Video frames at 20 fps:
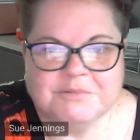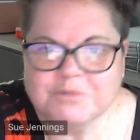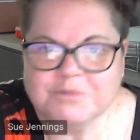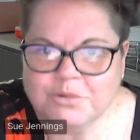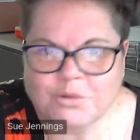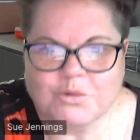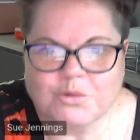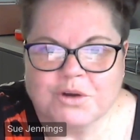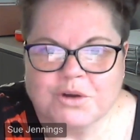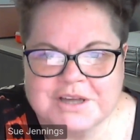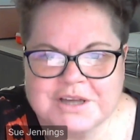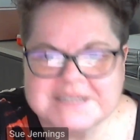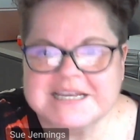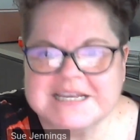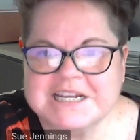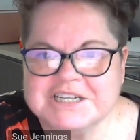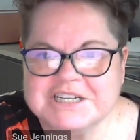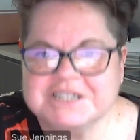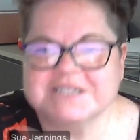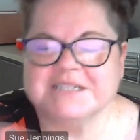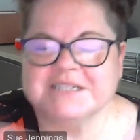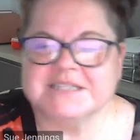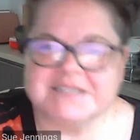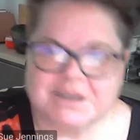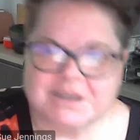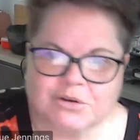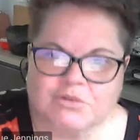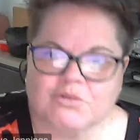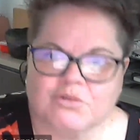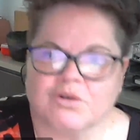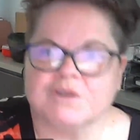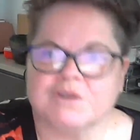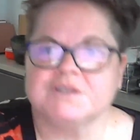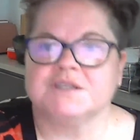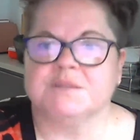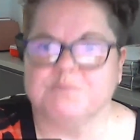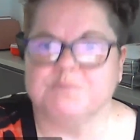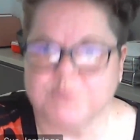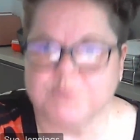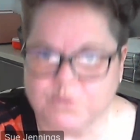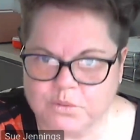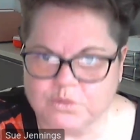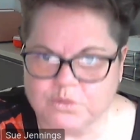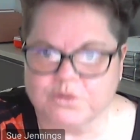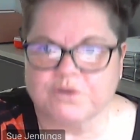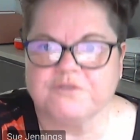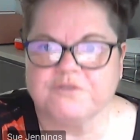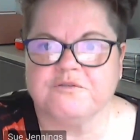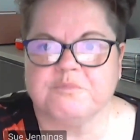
organisations across the board